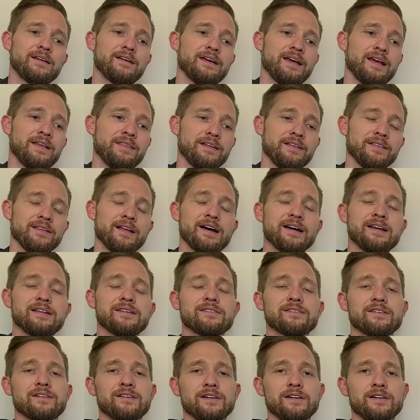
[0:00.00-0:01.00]
And the
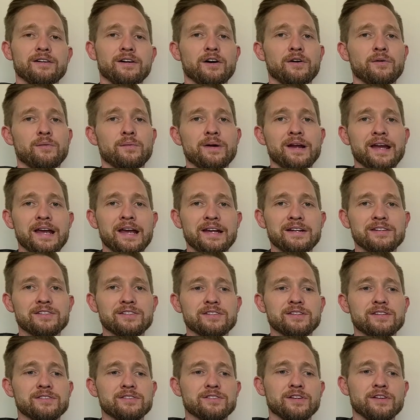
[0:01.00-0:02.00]
lines are
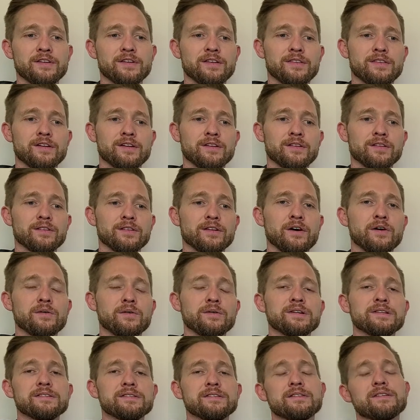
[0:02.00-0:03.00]
arranged so that the
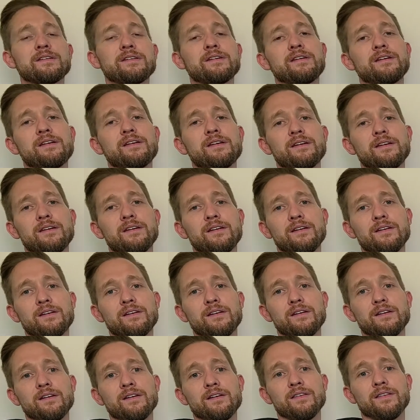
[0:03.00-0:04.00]
lowest
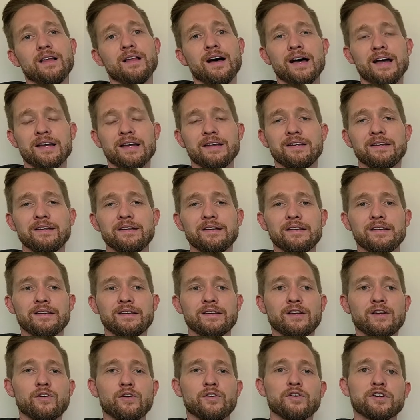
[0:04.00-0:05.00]
line
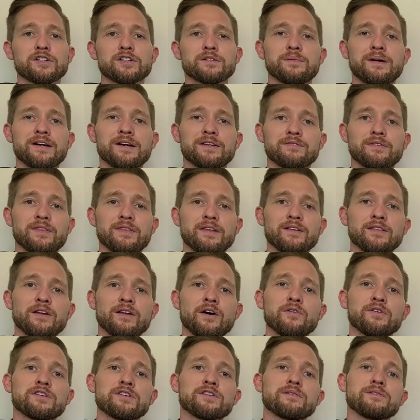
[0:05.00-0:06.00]
corresponds with the
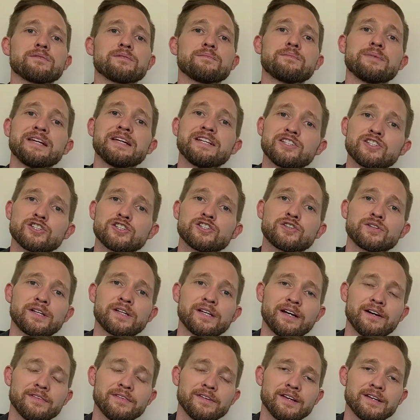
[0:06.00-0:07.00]
lowest pitch
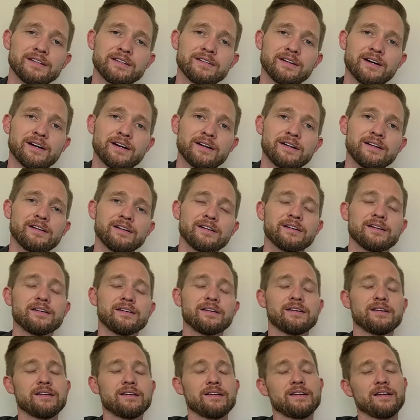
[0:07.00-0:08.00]
string on the guitar,
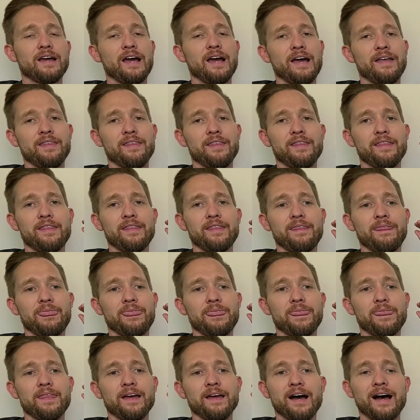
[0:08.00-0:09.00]
and
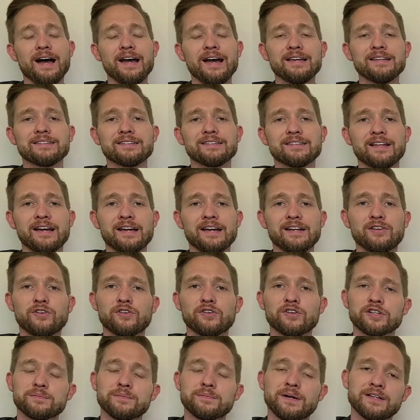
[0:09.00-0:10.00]
the highest line
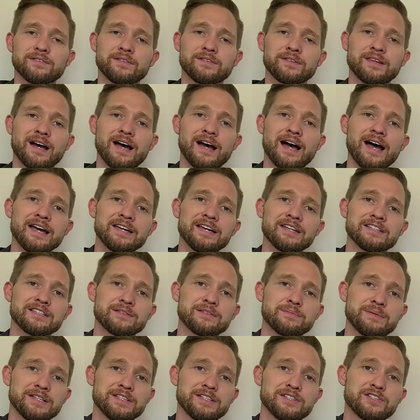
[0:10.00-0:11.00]
corresponds with the
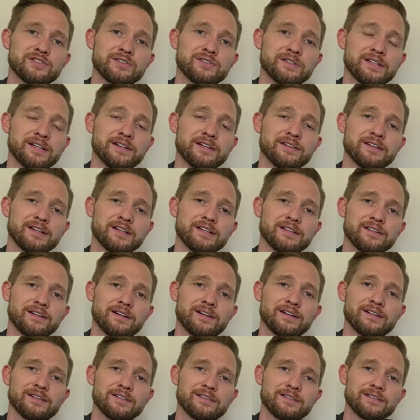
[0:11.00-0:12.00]
highest pitch string on the
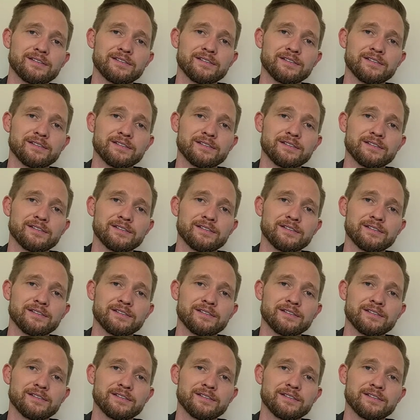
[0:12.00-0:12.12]
guitar.